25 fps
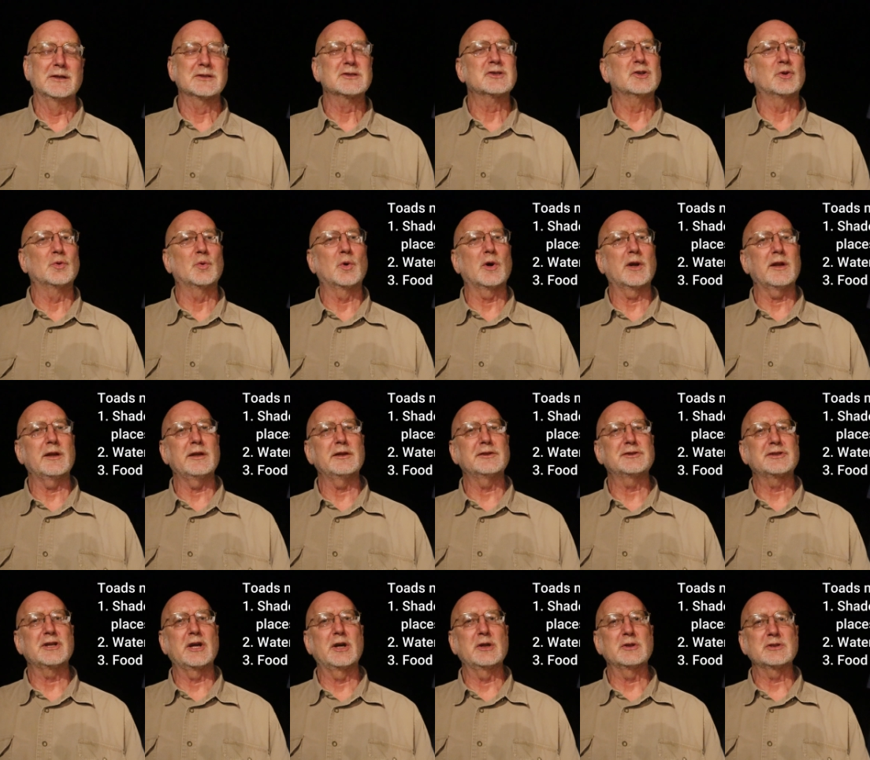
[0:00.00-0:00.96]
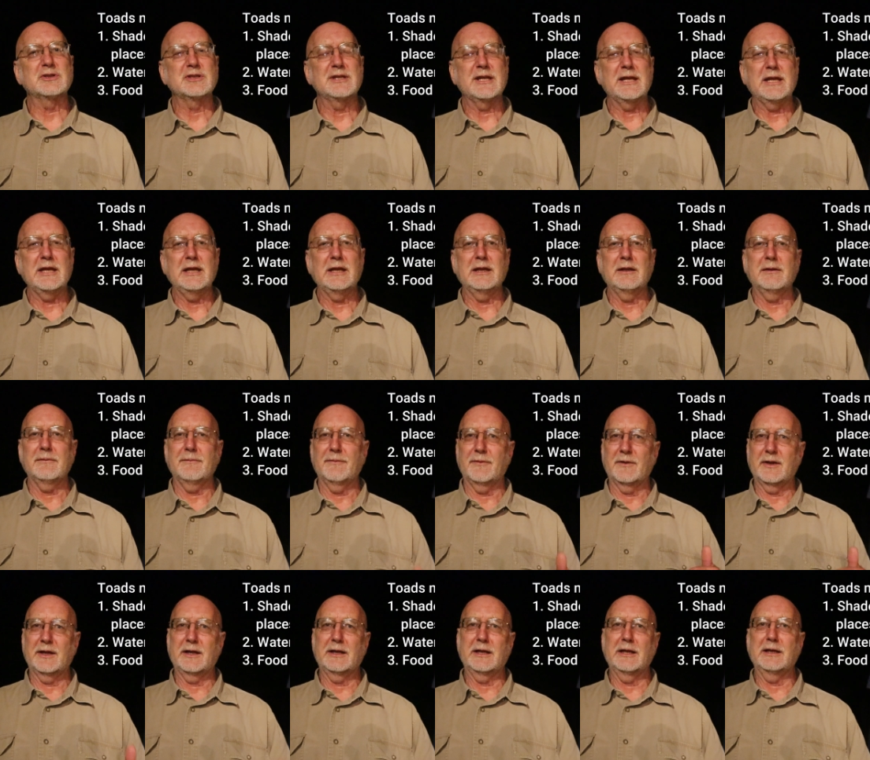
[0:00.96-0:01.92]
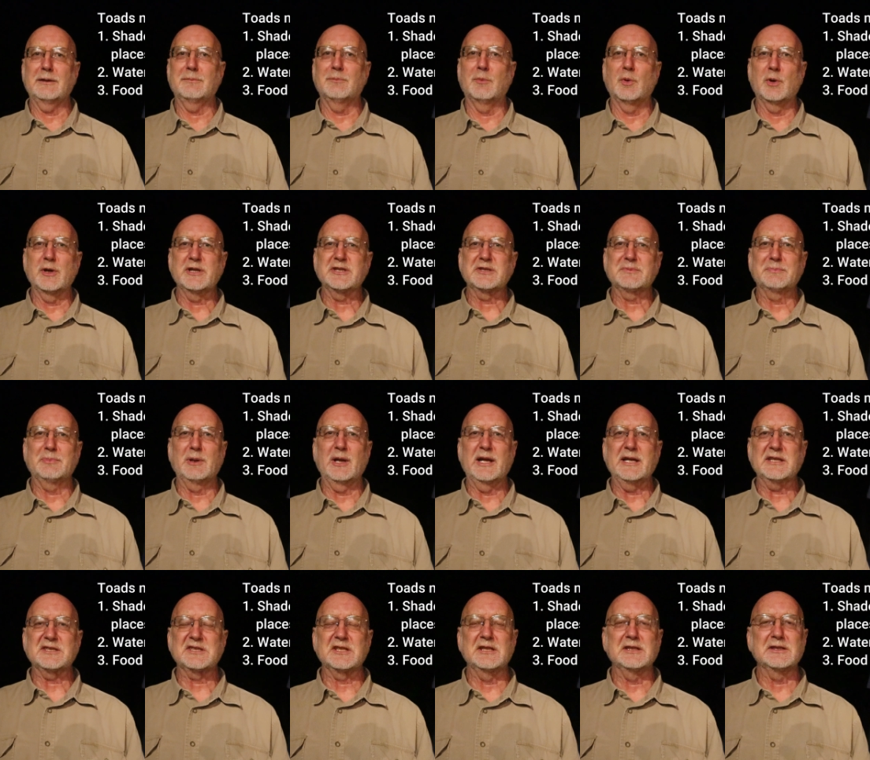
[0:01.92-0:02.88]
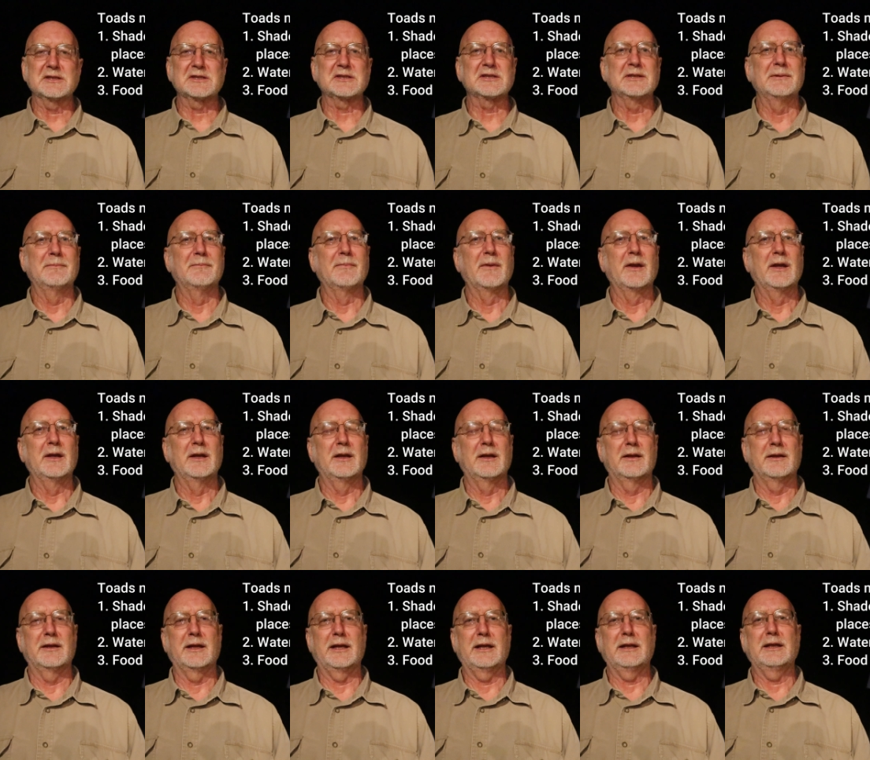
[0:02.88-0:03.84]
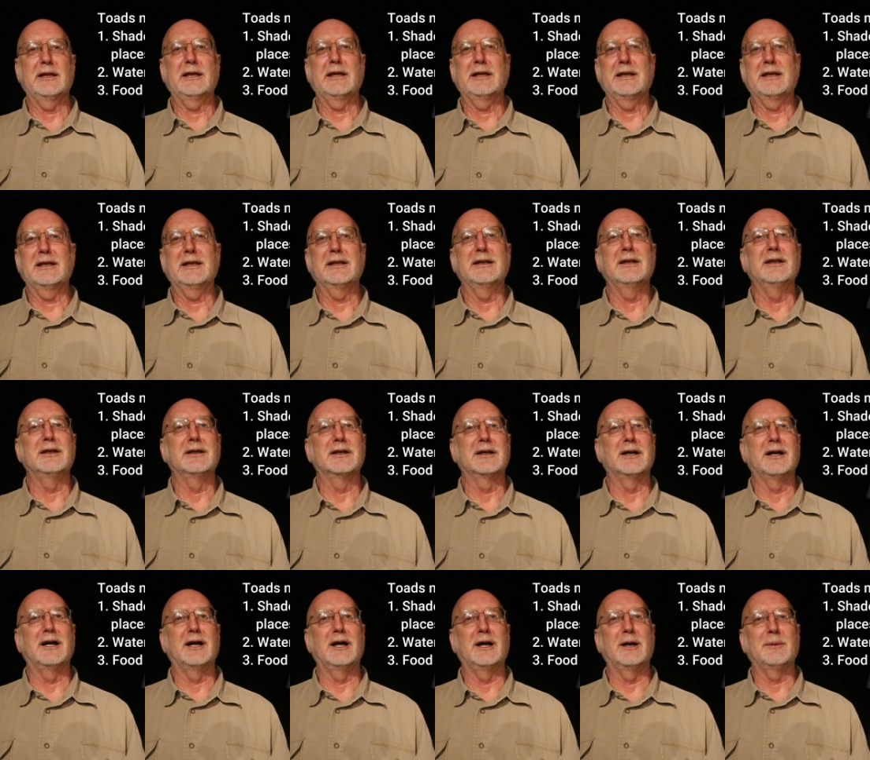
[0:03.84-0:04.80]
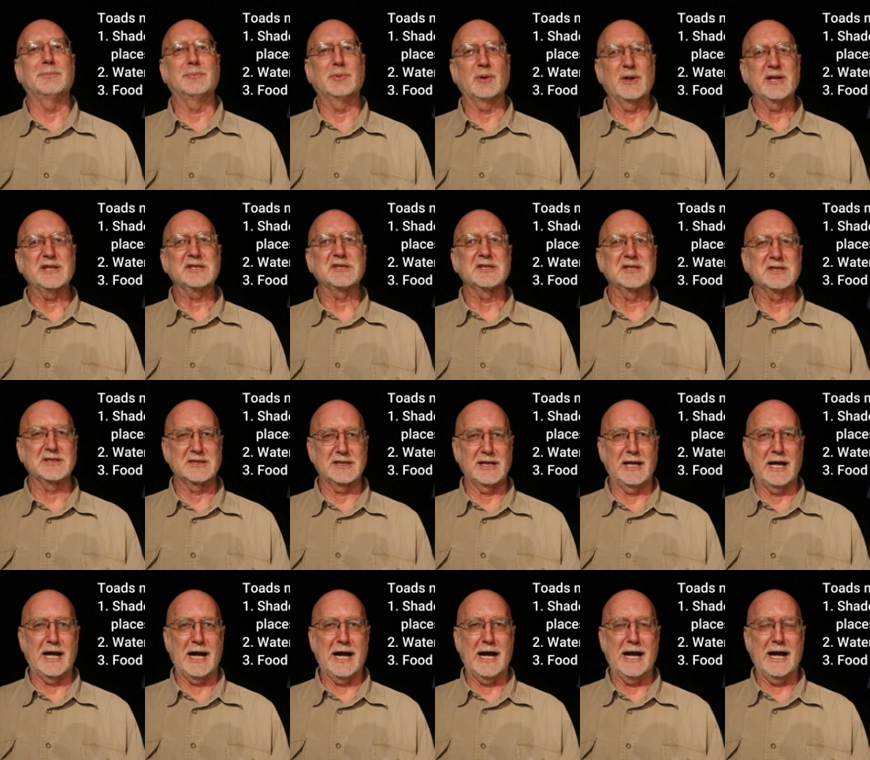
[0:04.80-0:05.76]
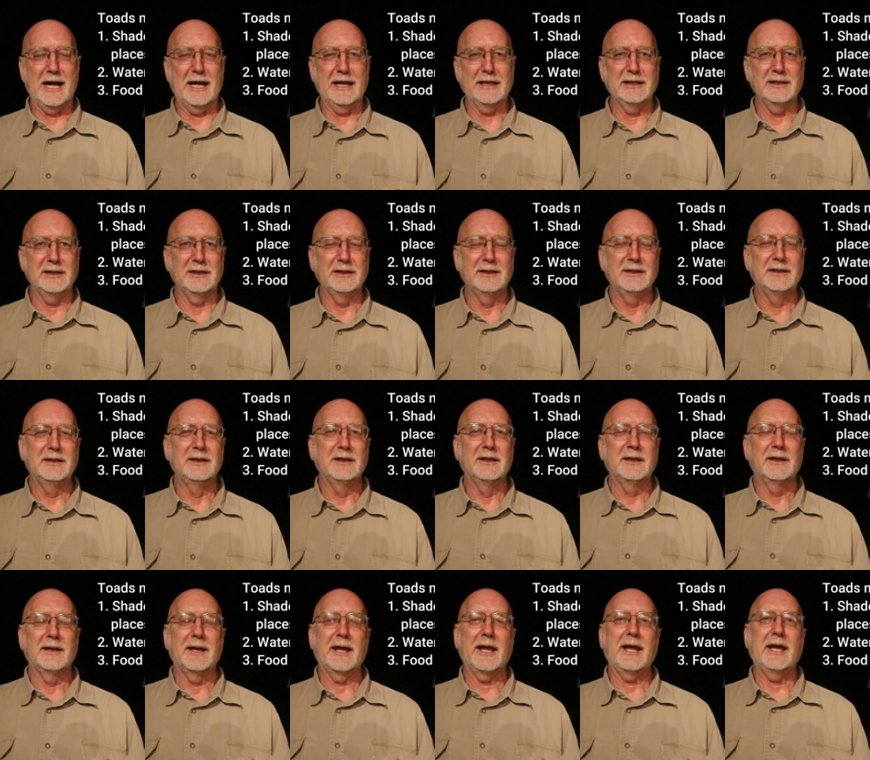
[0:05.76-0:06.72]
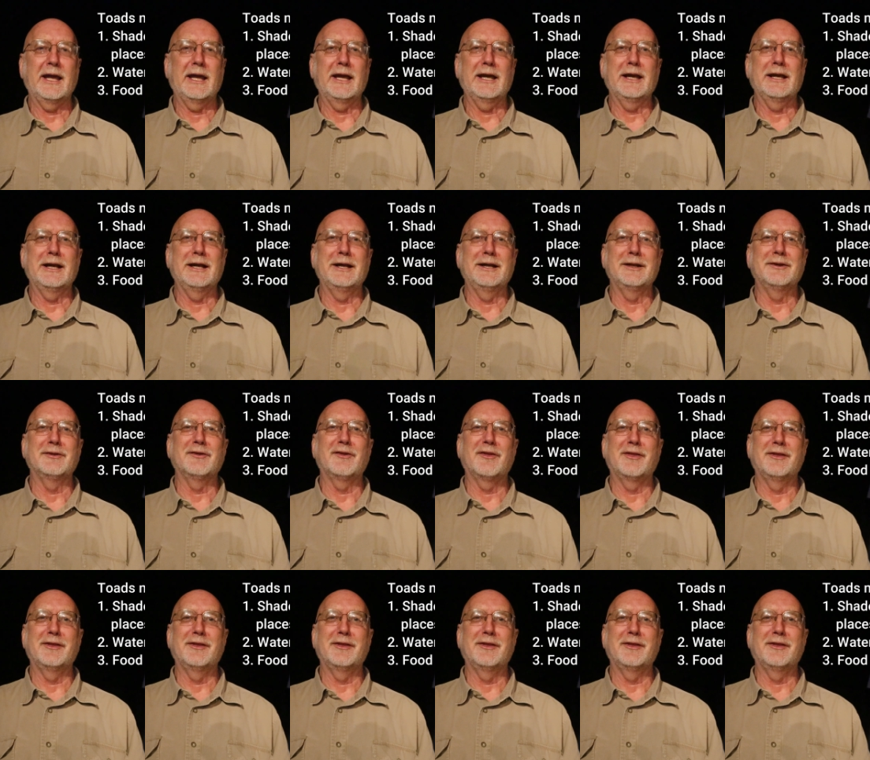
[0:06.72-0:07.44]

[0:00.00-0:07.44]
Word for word: So what do the toads need? They need moist places, they need uh, places to hide, and